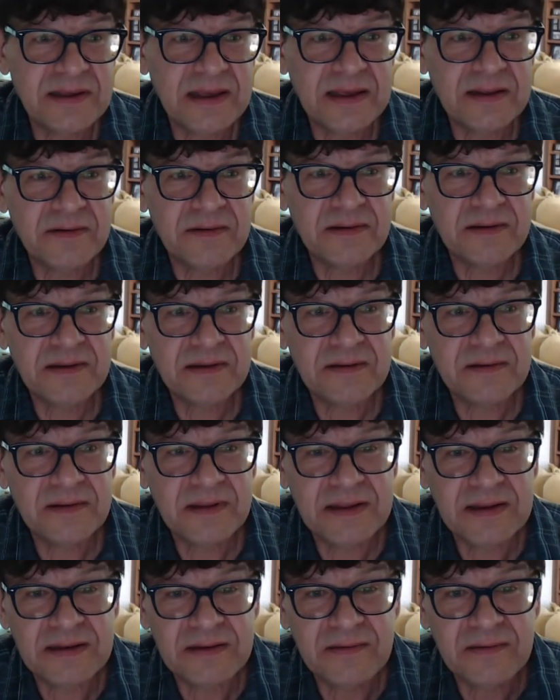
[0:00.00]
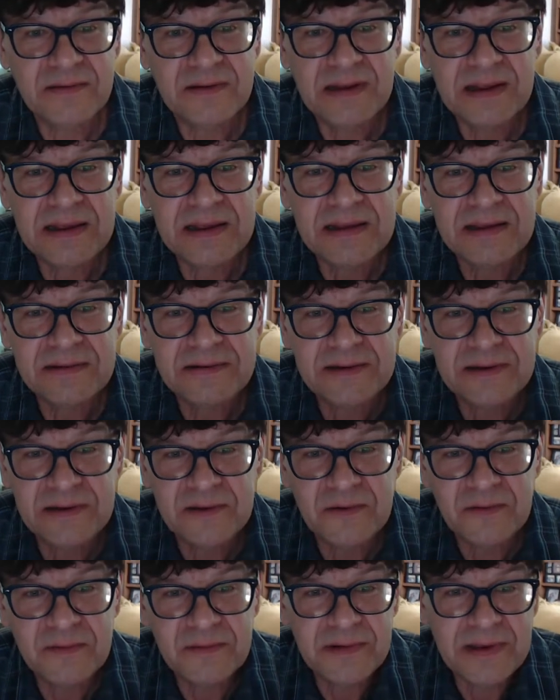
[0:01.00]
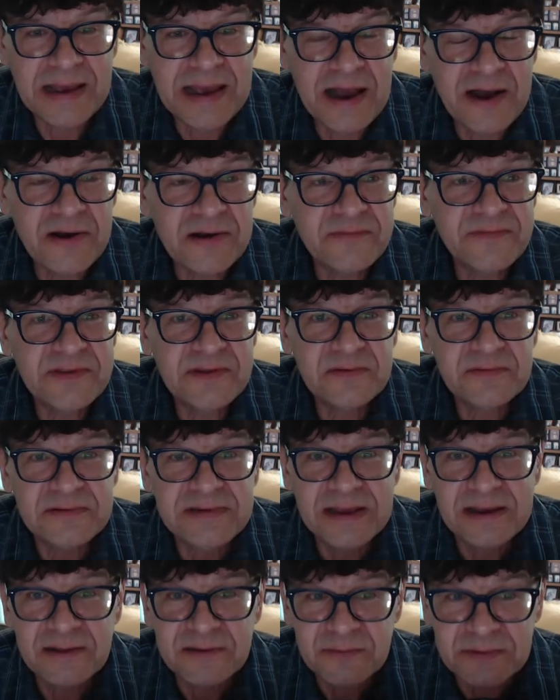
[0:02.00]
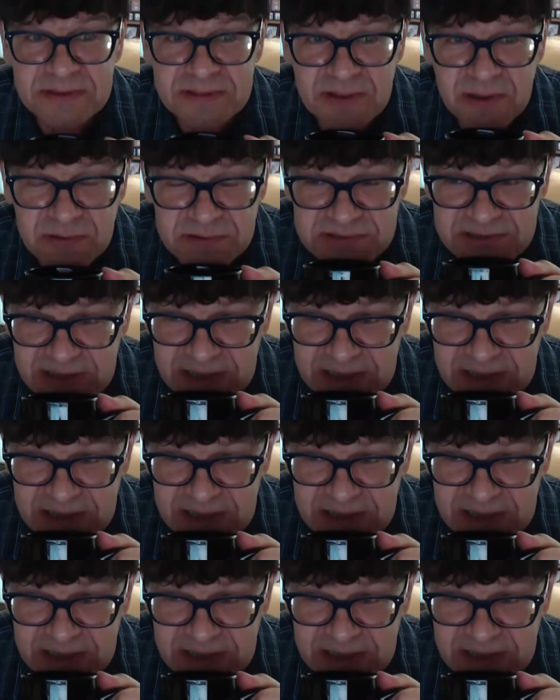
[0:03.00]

and, and, you know, how have you dealt with those